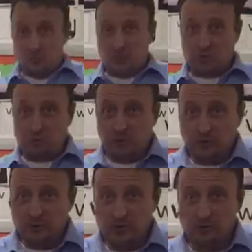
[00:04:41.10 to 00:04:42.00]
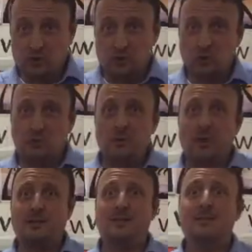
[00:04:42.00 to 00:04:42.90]
we're going to move on to some story
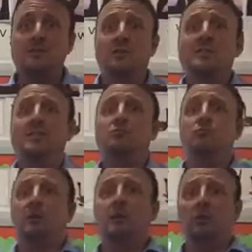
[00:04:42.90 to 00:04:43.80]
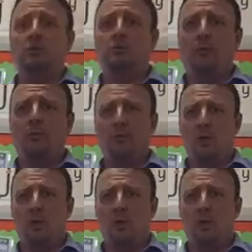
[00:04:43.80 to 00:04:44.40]
writing, so this is really useful.